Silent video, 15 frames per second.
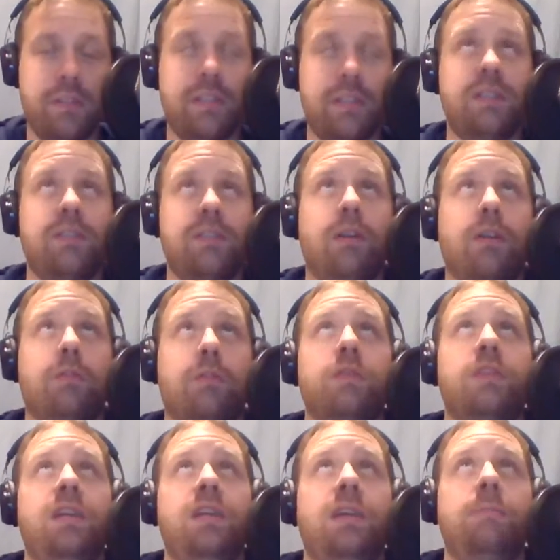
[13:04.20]
he's no longer with the
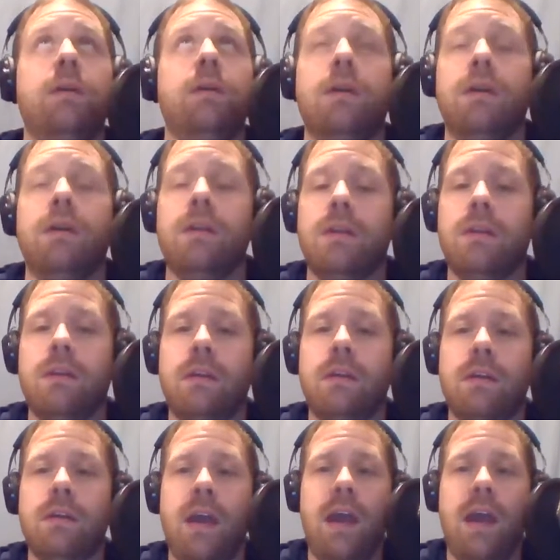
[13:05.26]
team.
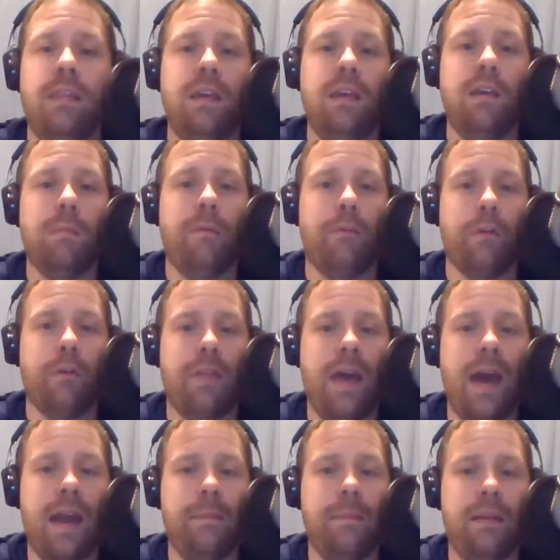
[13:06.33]
And the year before
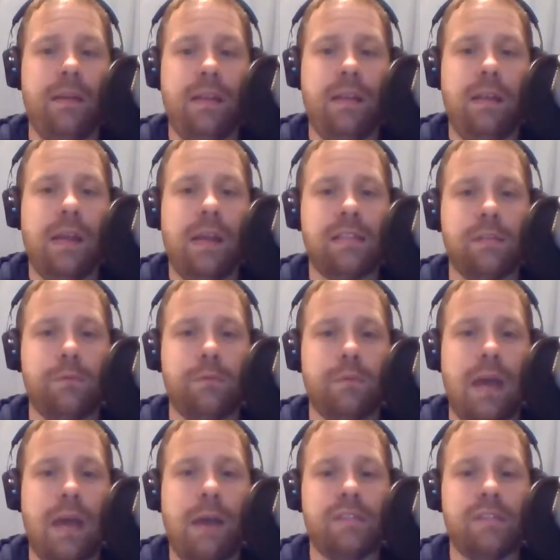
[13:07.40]
that, I mean, yes,
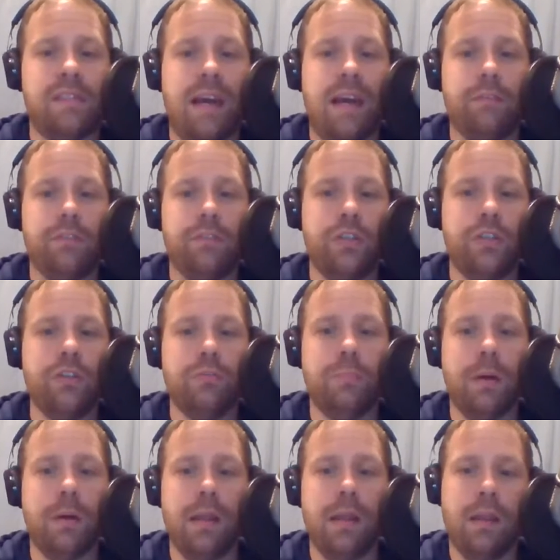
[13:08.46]
that was down too,
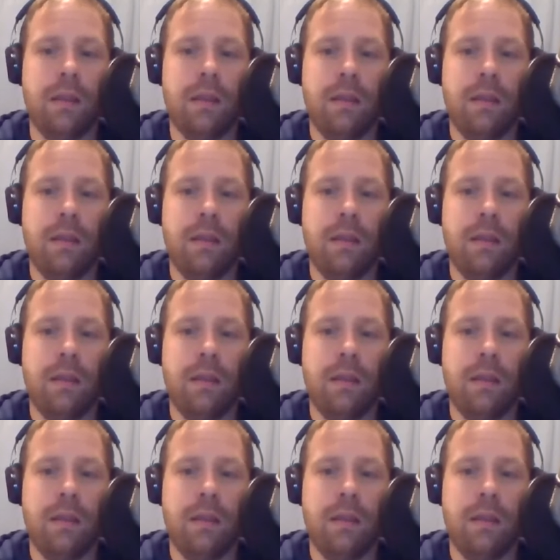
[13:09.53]
but